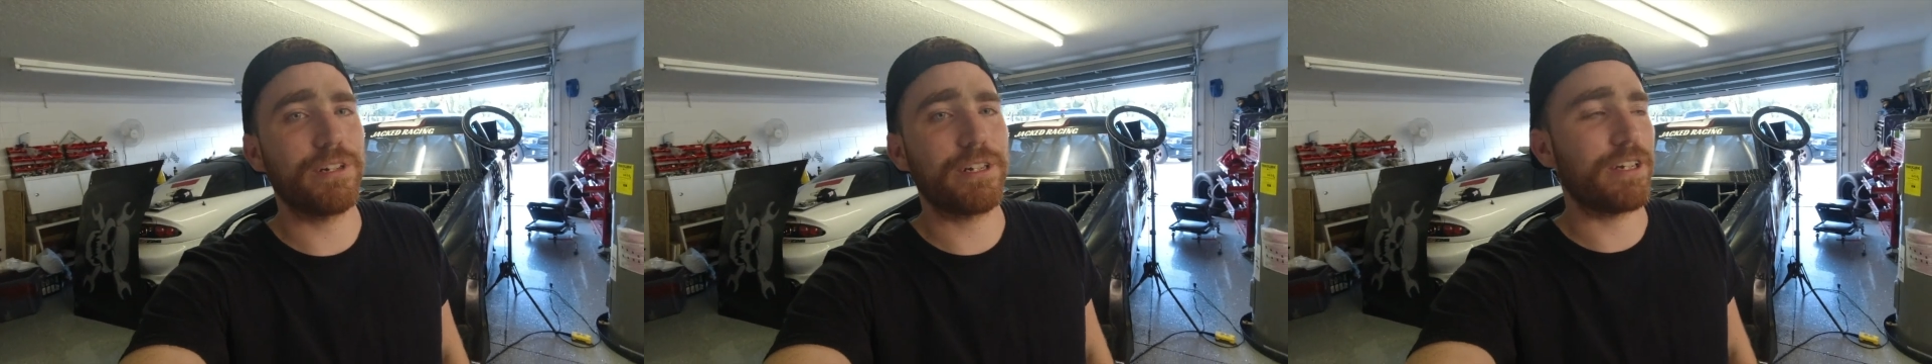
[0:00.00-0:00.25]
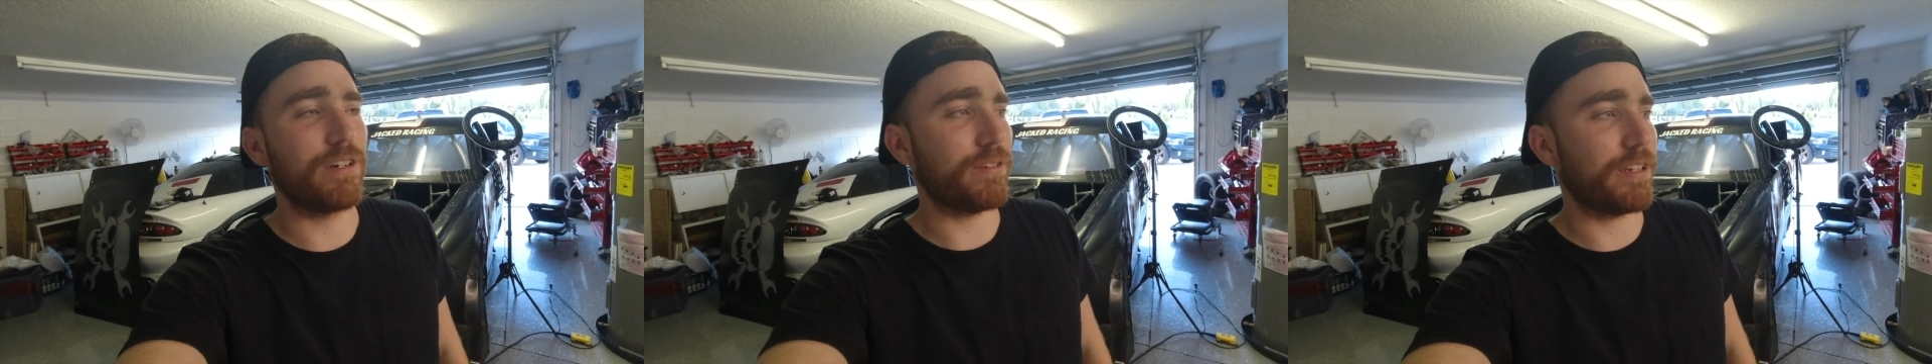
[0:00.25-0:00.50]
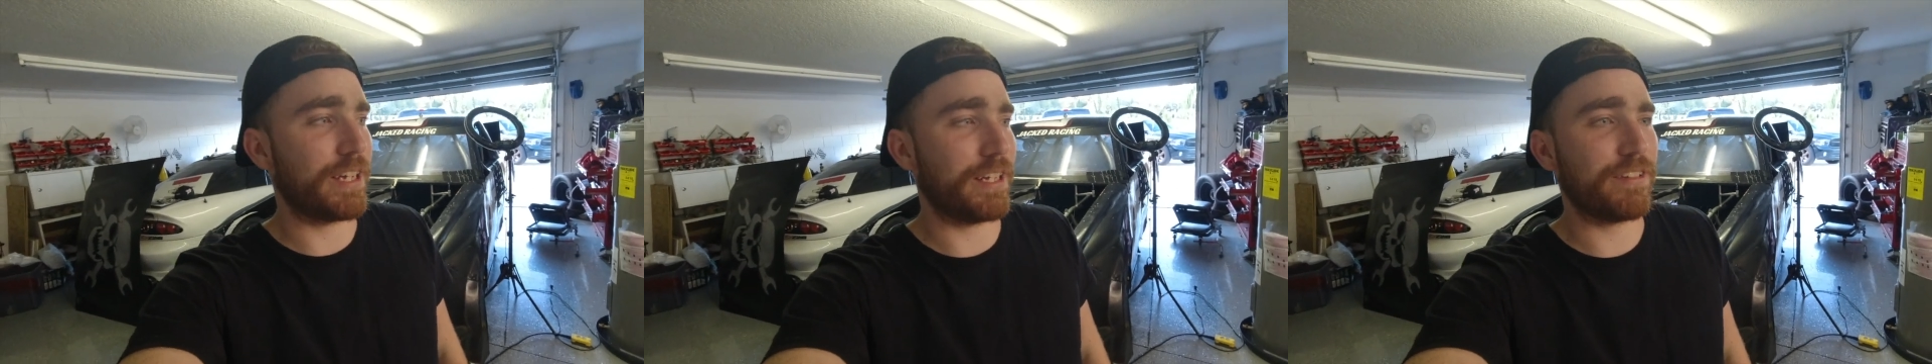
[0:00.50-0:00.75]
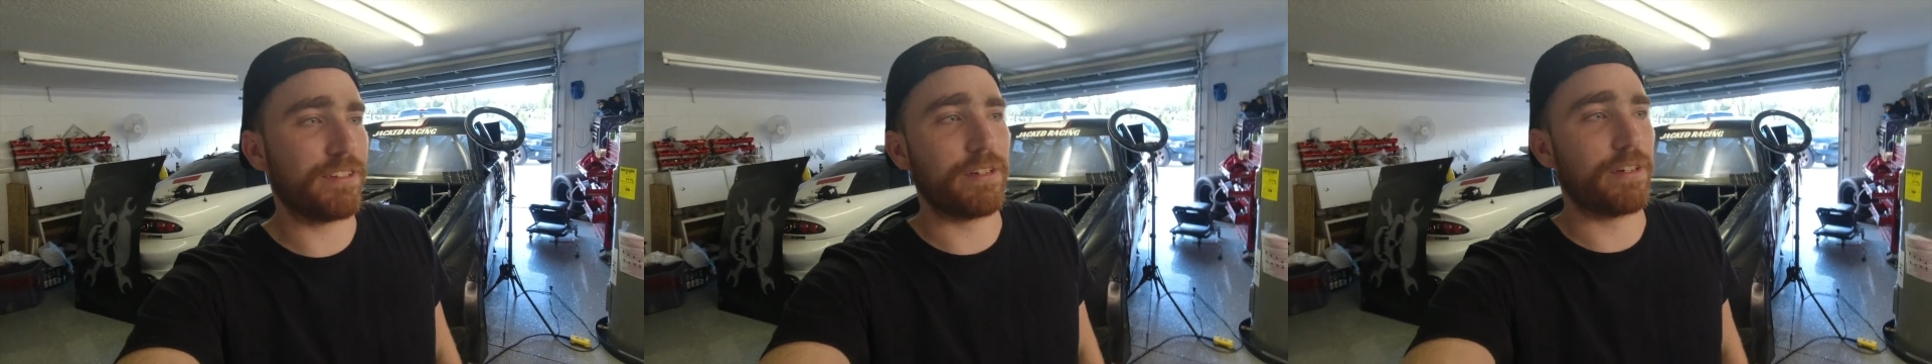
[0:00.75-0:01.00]
It could only
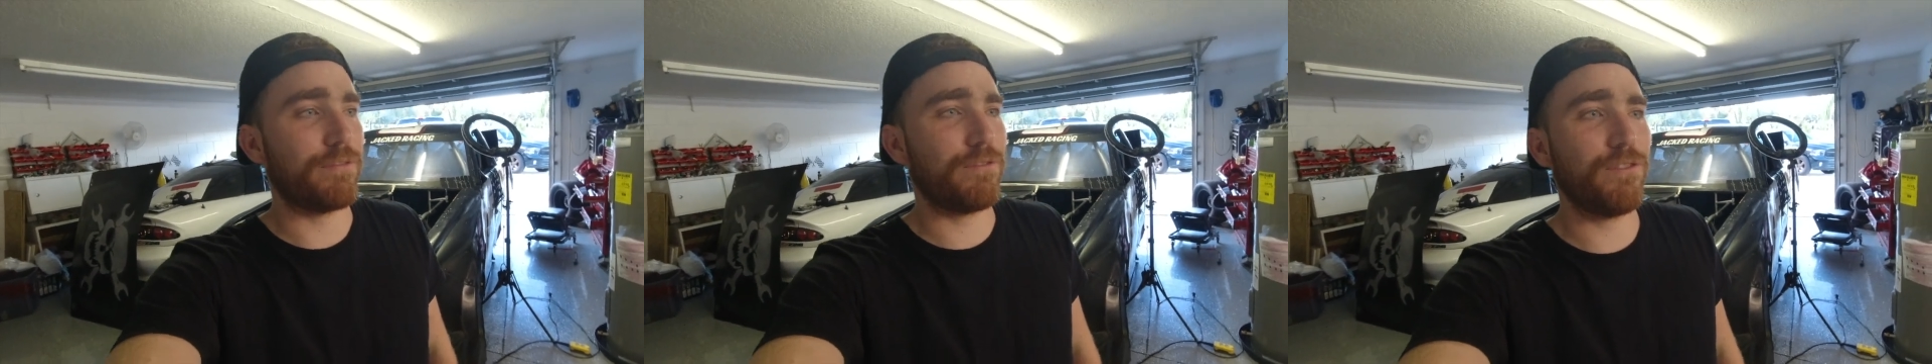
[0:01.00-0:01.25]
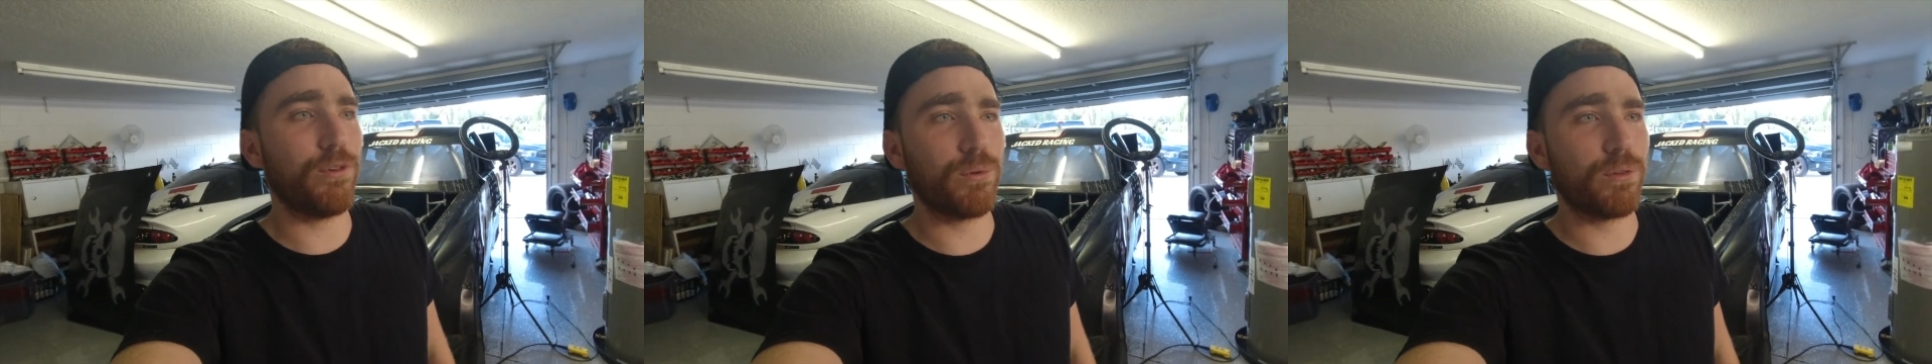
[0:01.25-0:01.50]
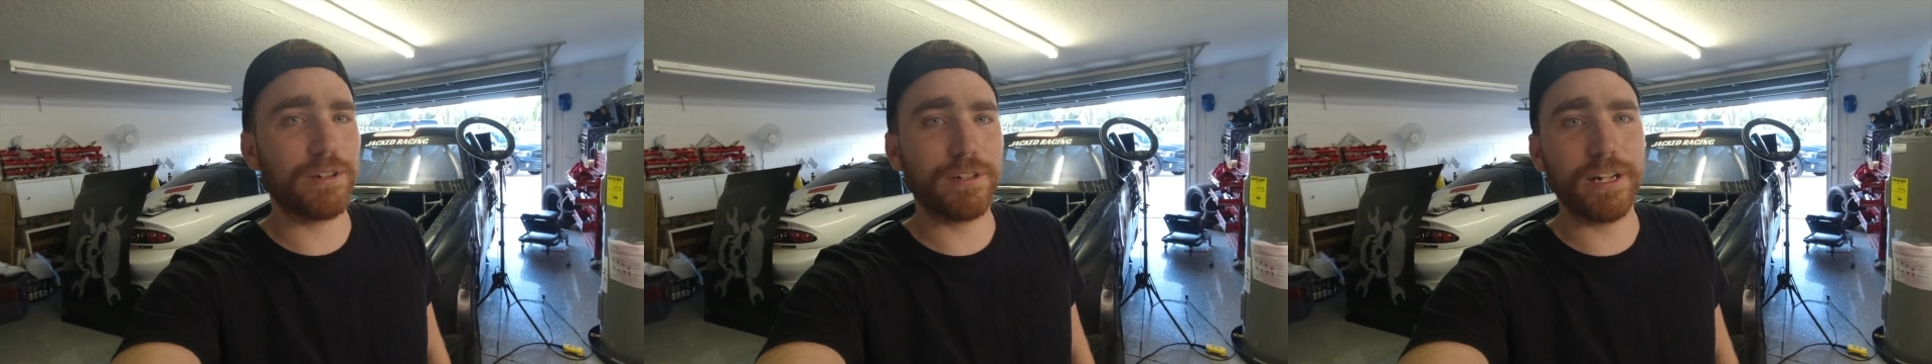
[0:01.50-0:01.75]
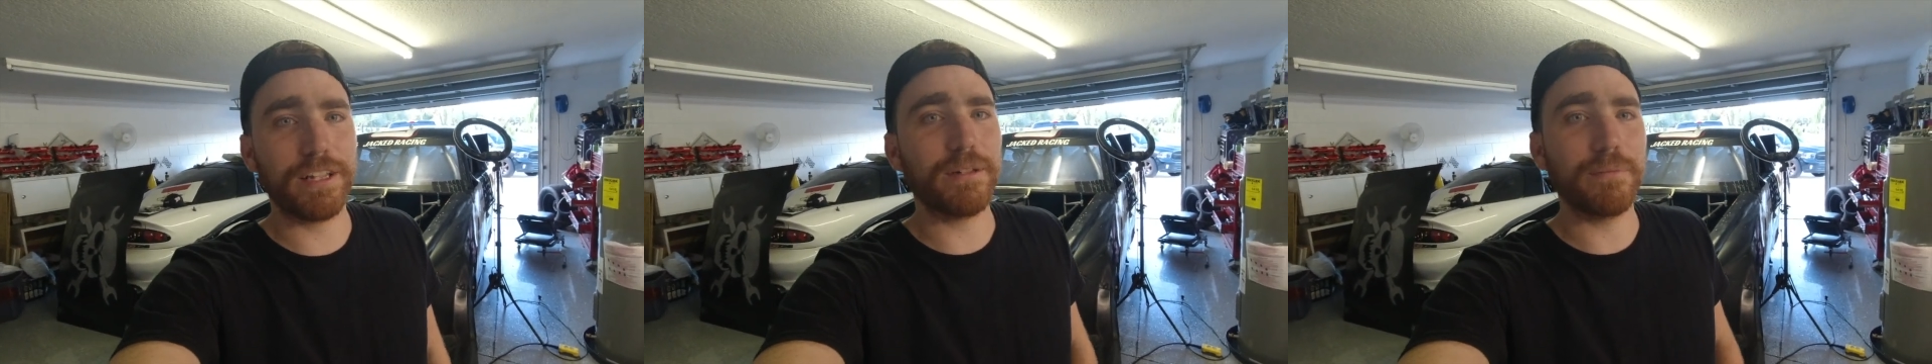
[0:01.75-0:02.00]
get to like 4
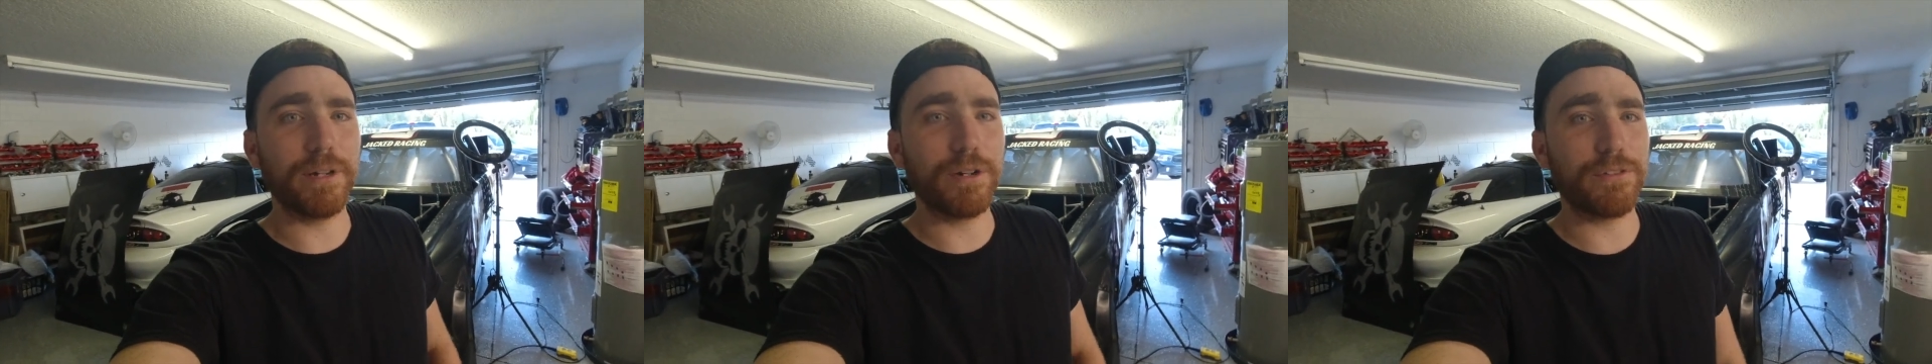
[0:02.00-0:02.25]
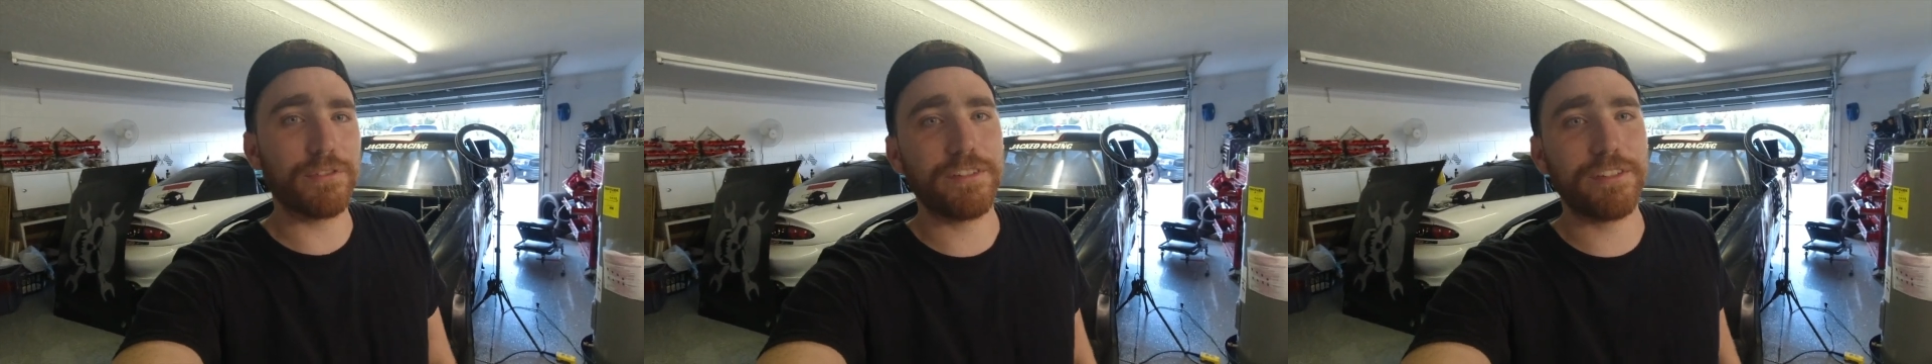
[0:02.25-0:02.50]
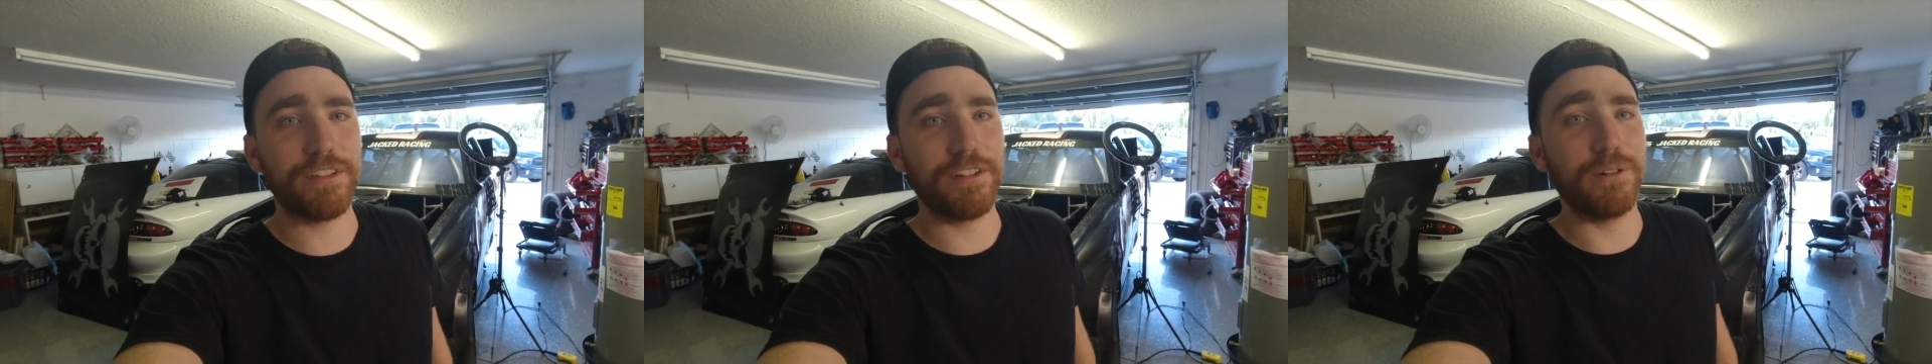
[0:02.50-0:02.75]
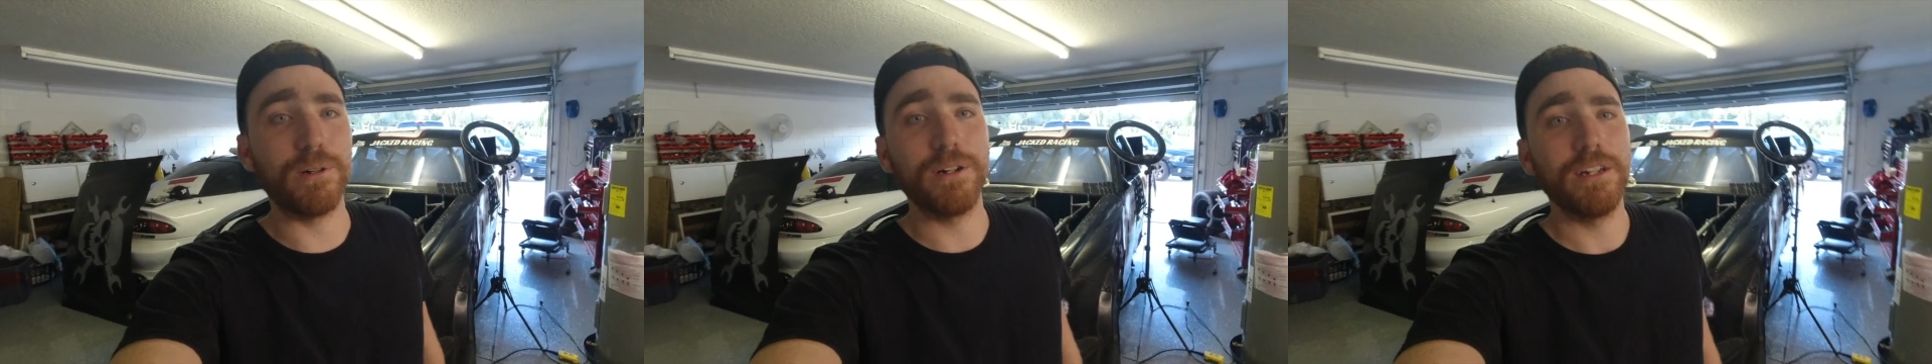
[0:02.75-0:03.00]
at the most,
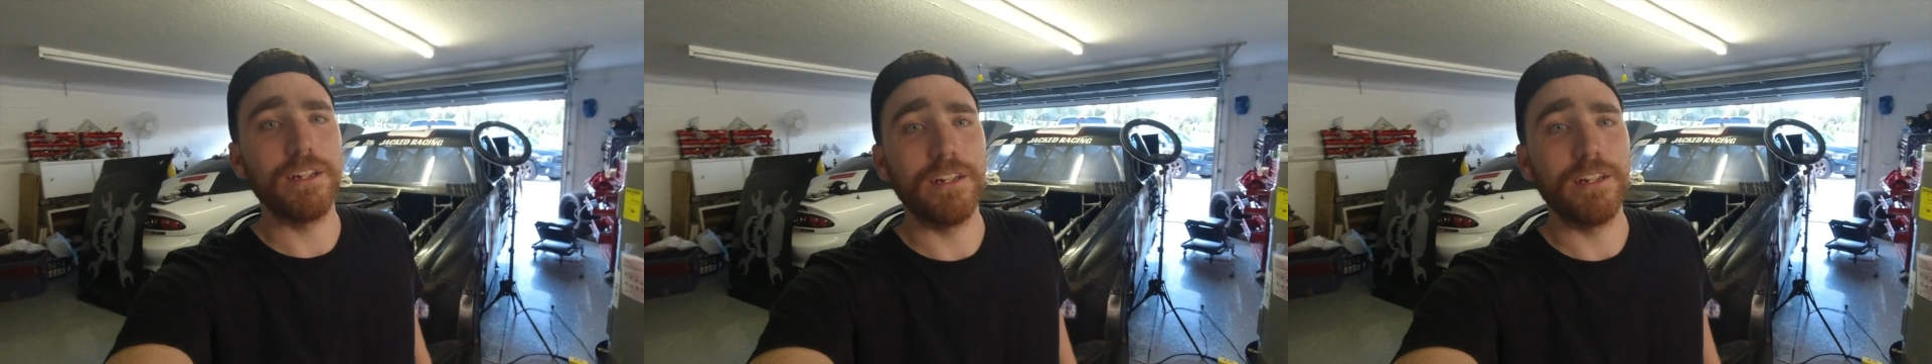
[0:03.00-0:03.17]
so